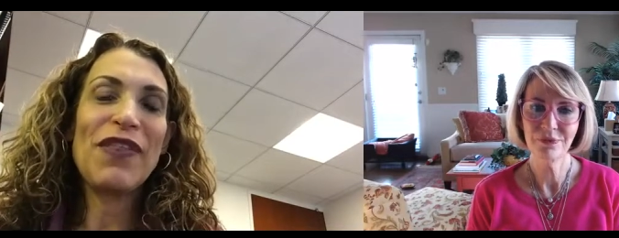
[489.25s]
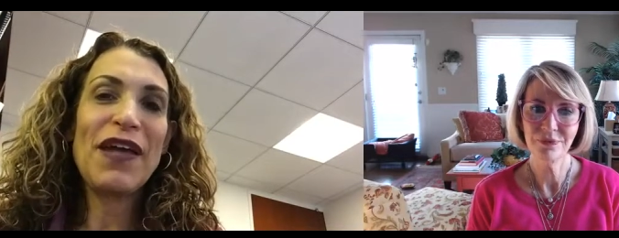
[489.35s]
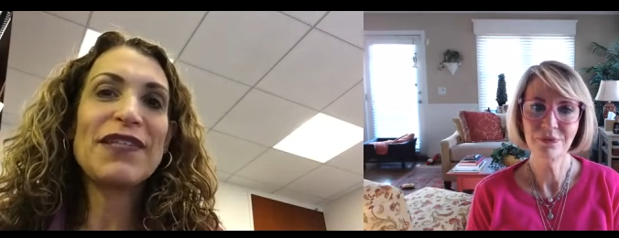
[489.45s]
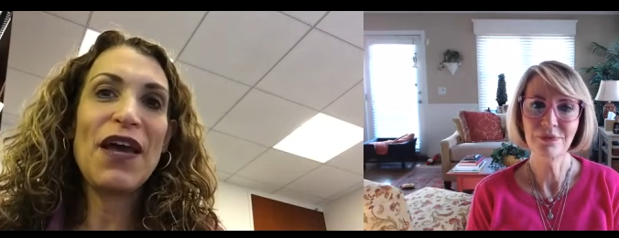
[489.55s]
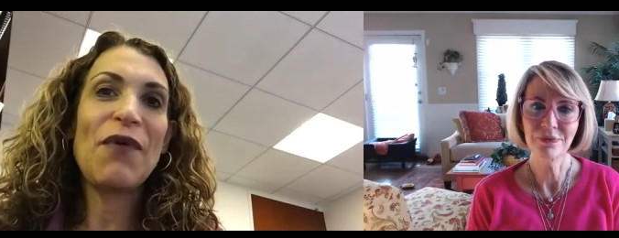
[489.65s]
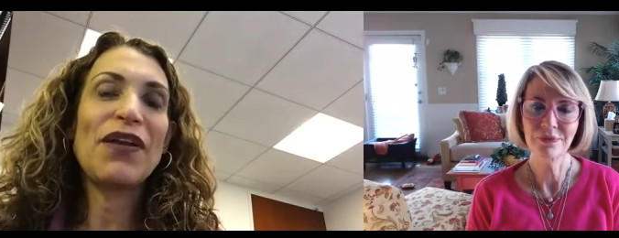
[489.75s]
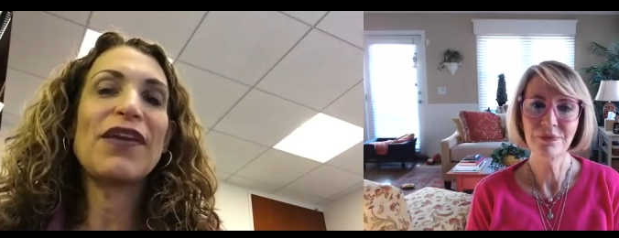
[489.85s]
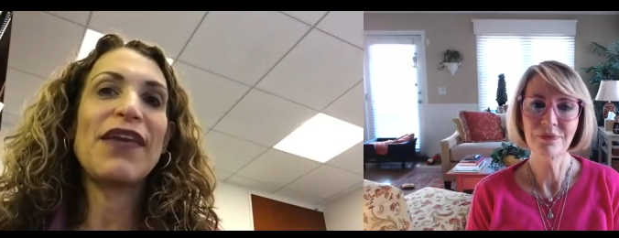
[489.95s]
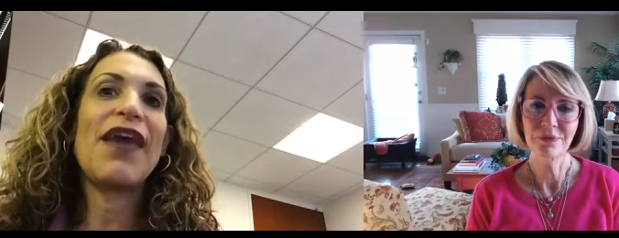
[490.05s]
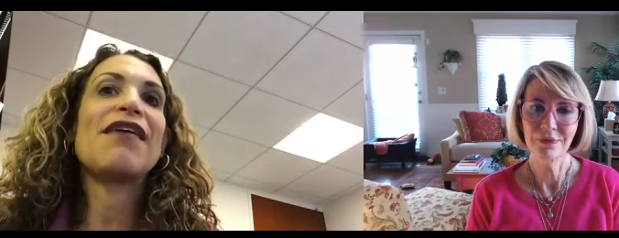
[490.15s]
Speaker 1: That's how I could
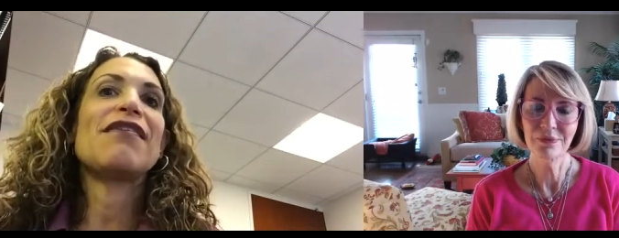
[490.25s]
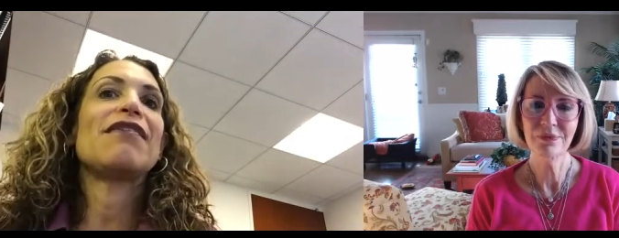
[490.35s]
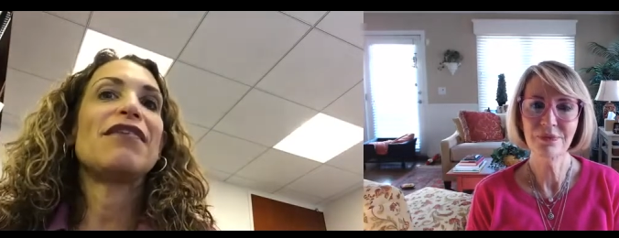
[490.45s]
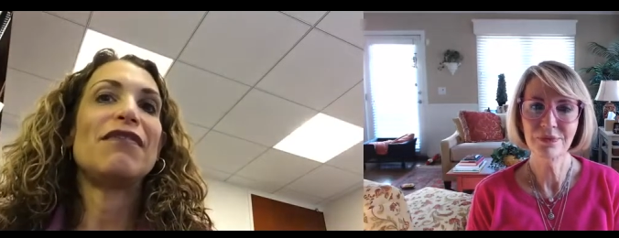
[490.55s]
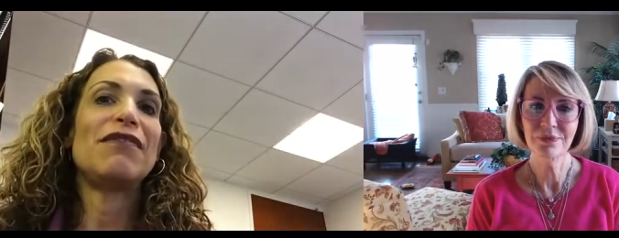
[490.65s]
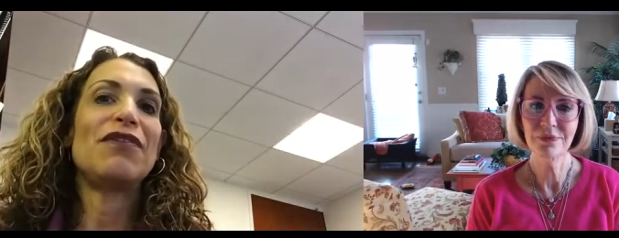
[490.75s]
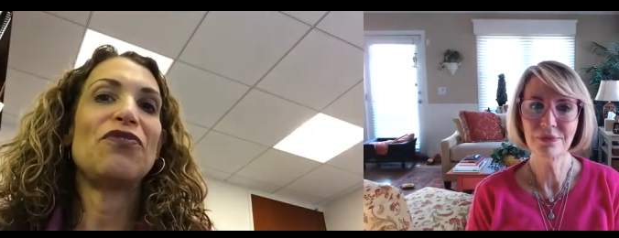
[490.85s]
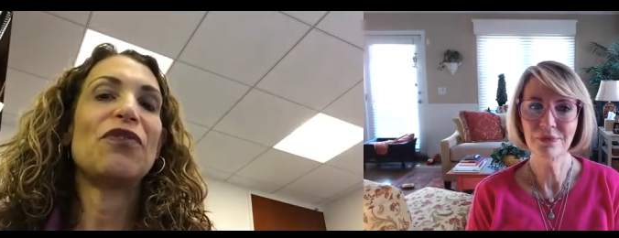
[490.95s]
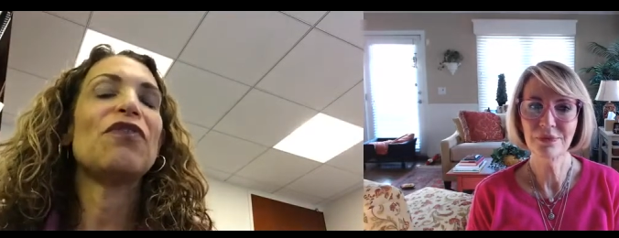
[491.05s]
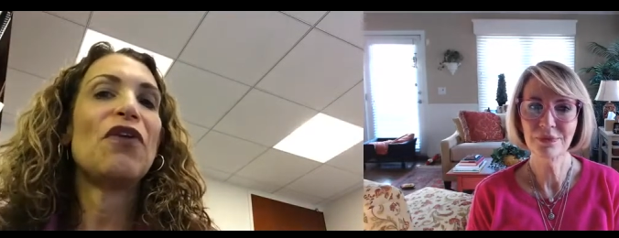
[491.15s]
get
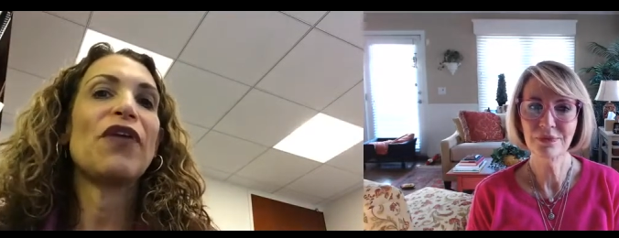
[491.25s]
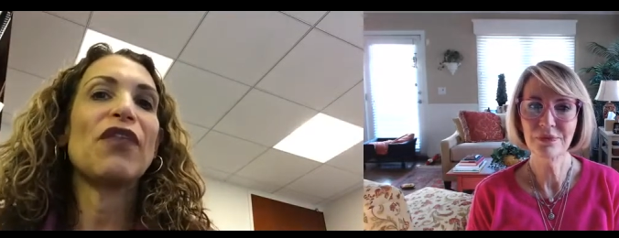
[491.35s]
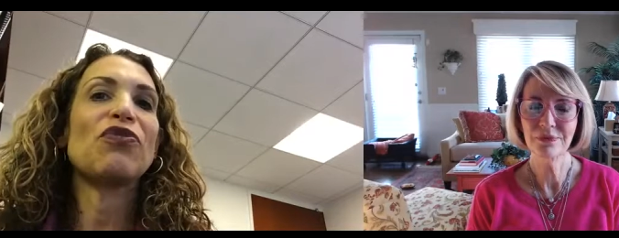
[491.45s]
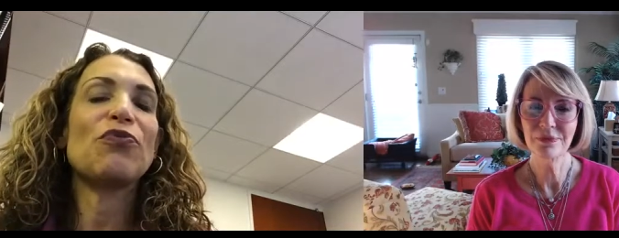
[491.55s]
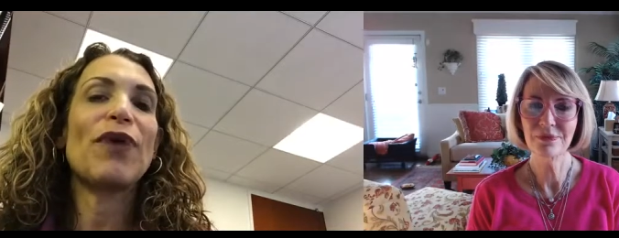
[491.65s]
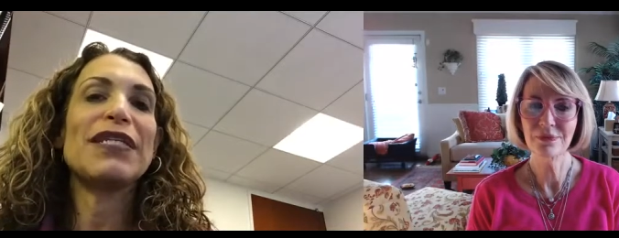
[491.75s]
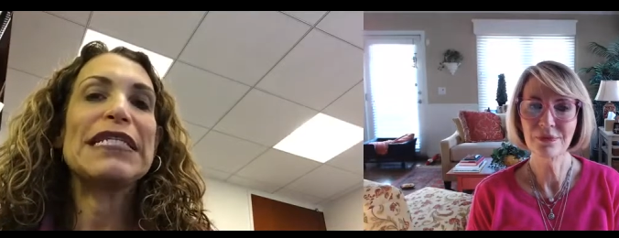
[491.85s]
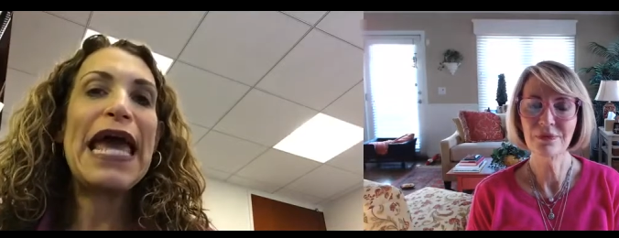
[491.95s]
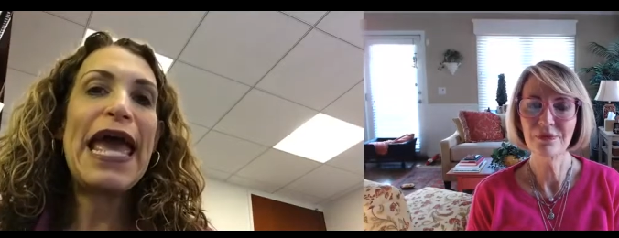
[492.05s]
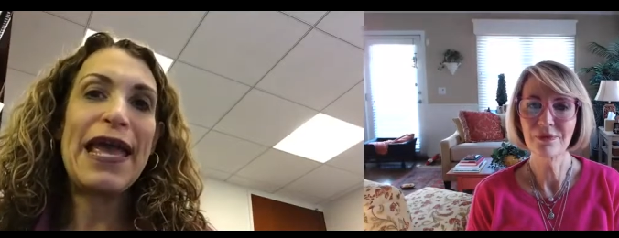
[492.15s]
you know get through my
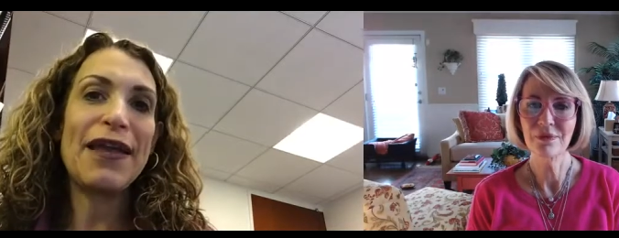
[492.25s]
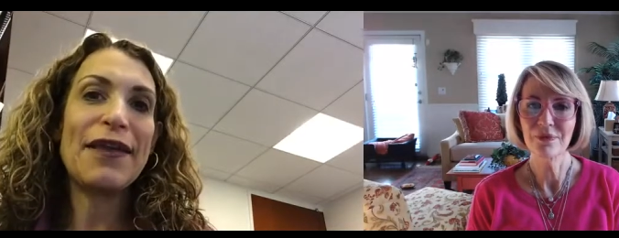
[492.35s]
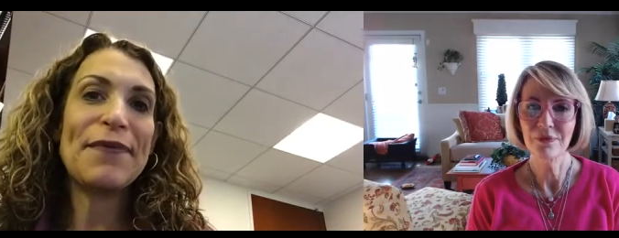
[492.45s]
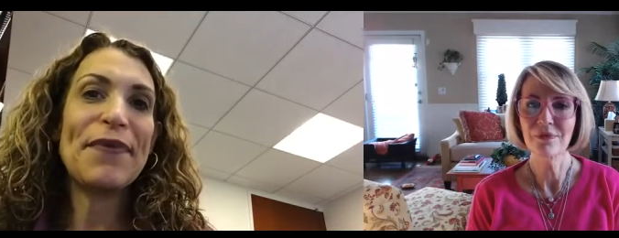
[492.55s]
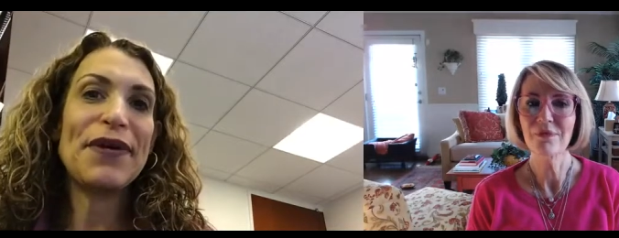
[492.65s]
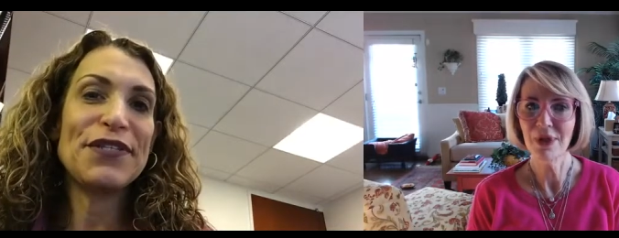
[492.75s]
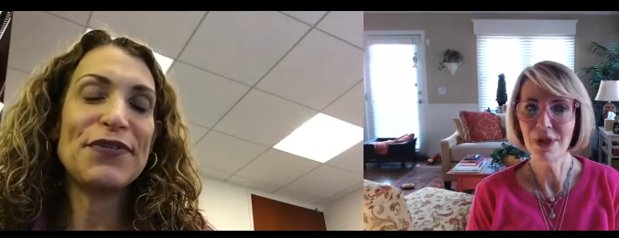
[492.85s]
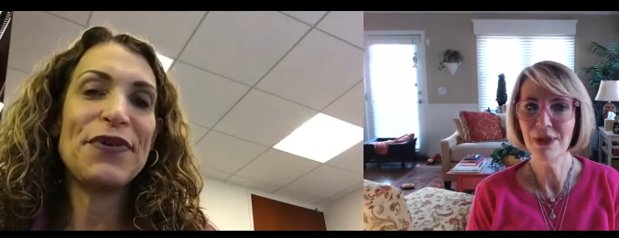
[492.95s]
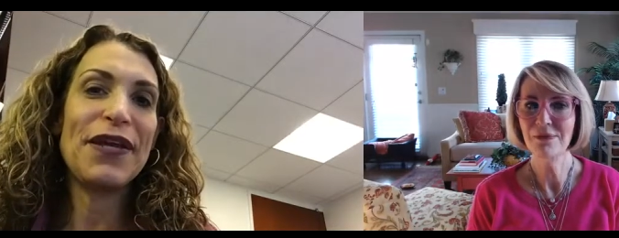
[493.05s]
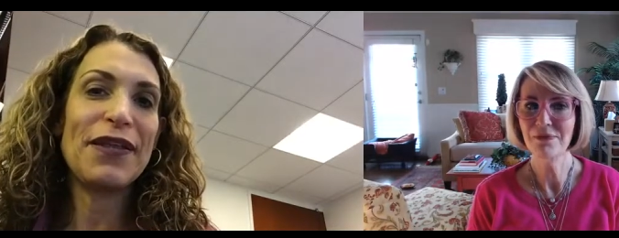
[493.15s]
day by
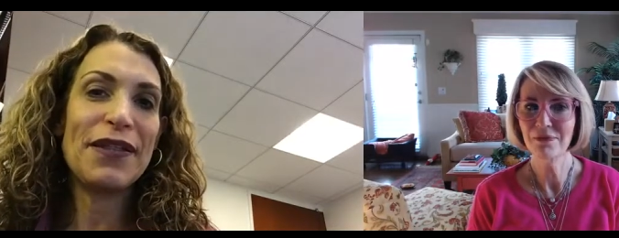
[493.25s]
doing